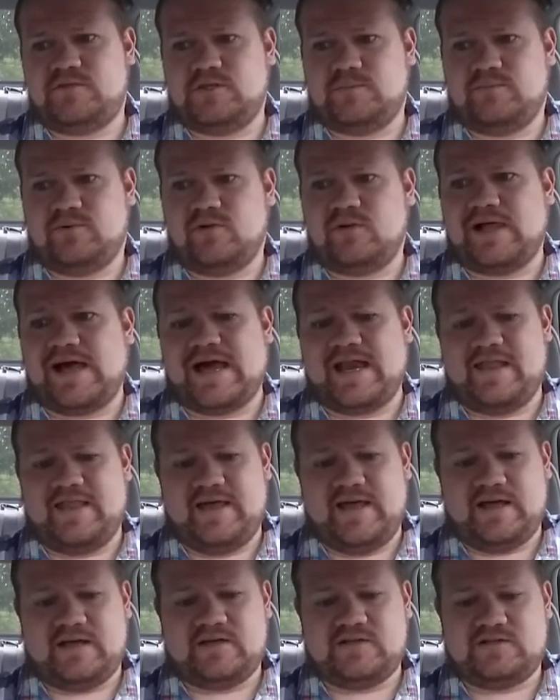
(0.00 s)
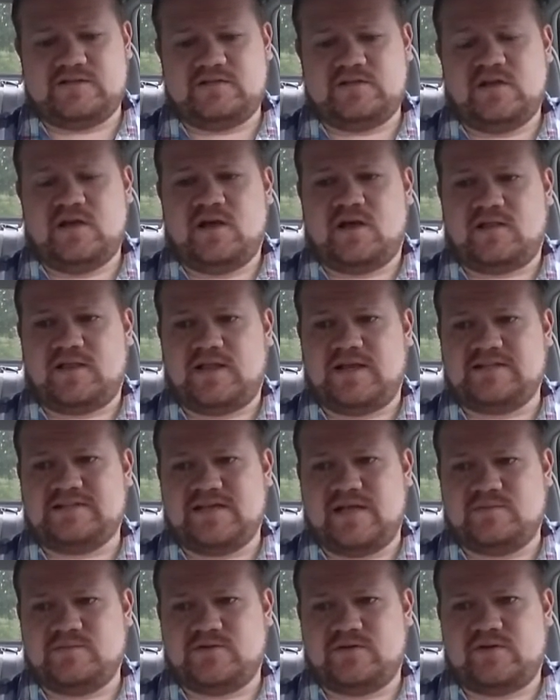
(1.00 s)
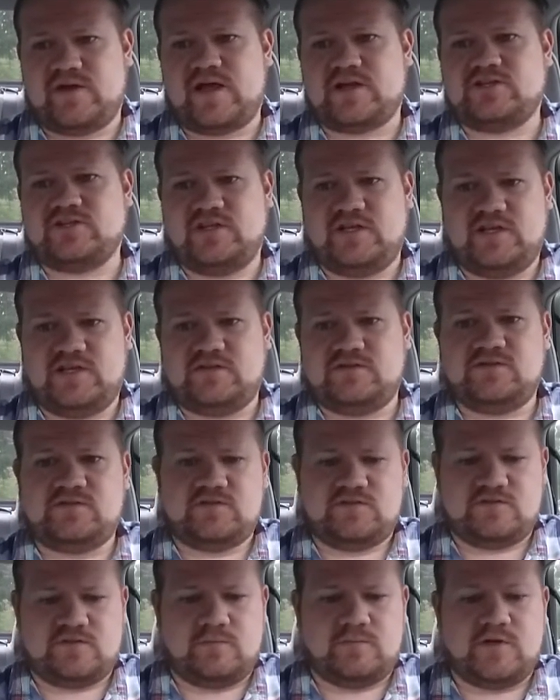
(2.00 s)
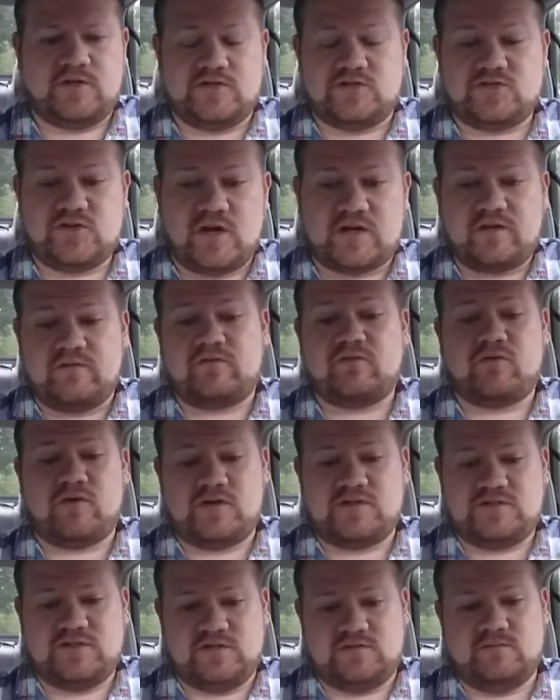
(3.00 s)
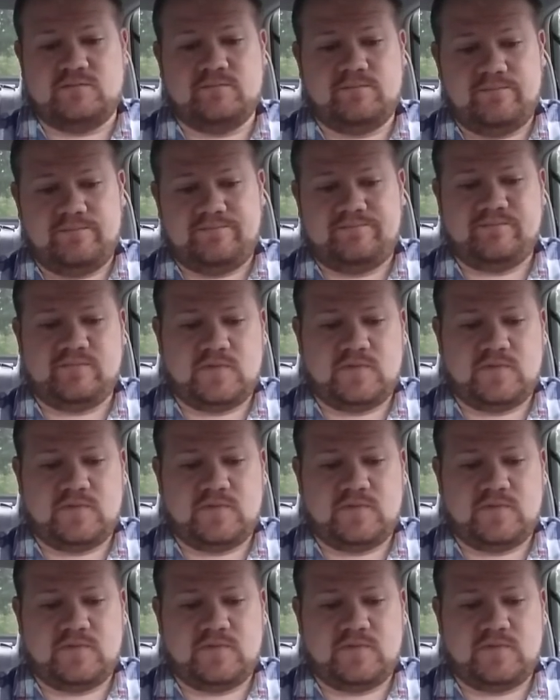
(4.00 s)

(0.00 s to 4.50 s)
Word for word: to pull out of that because a lot of times there actually is some constructive criticism,